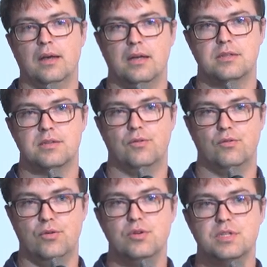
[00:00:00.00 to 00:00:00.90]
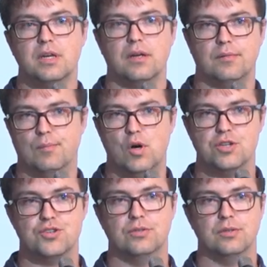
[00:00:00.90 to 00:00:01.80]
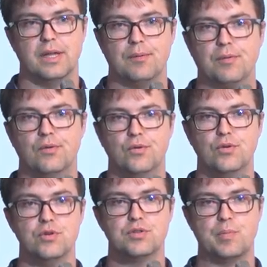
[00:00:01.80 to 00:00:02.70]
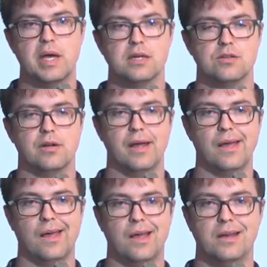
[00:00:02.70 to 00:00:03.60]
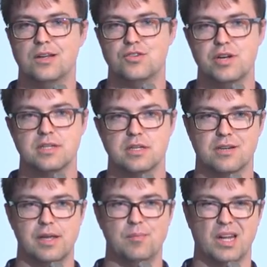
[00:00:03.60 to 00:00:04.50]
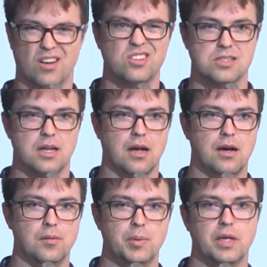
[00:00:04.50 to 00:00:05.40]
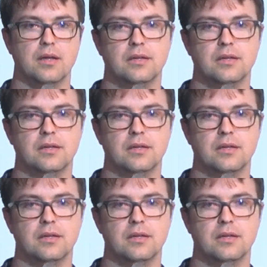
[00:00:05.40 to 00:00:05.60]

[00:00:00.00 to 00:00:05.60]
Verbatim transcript: it's a routing module that routes based on any addressing scheme that looks like ILP.